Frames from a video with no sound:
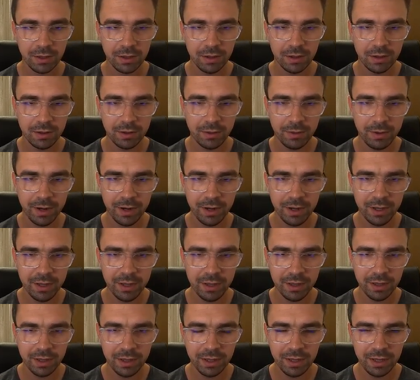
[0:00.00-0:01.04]
all right,
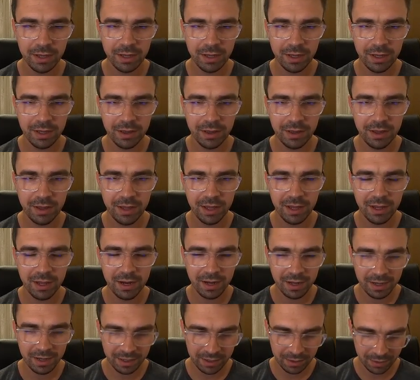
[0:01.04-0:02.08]
and then
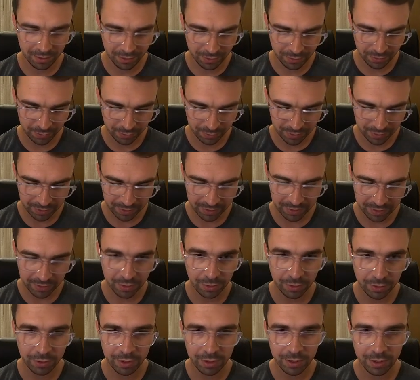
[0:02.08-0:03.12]
I go and
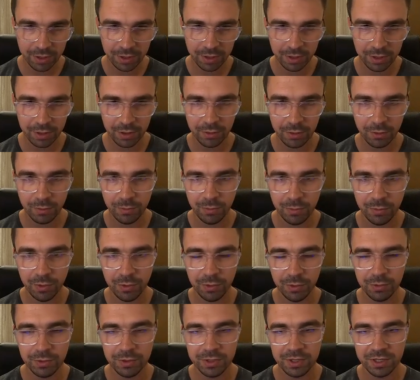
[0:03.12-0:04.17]
Docker
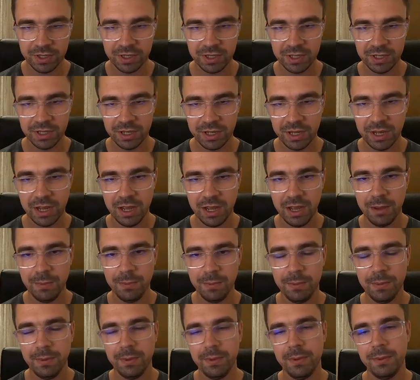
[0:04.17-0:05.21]
Compose up,
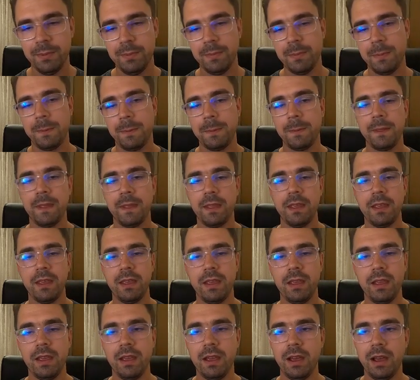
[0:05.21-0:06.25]

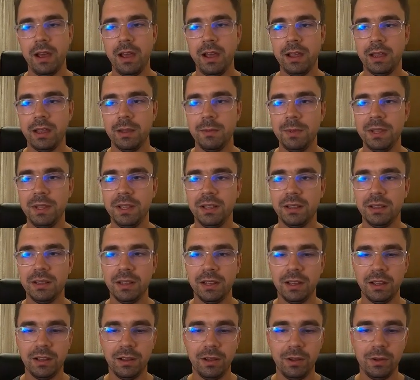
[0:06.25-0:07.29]
I can
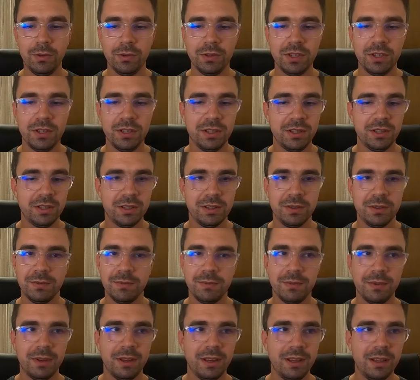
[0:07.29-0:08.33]
immediately close it.
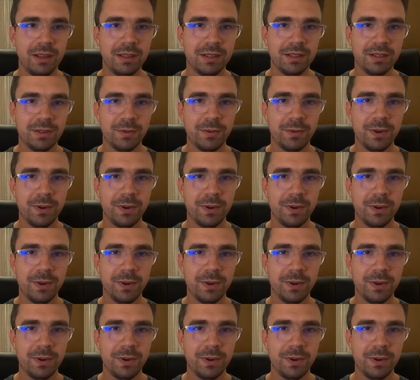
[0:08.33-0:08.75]
It's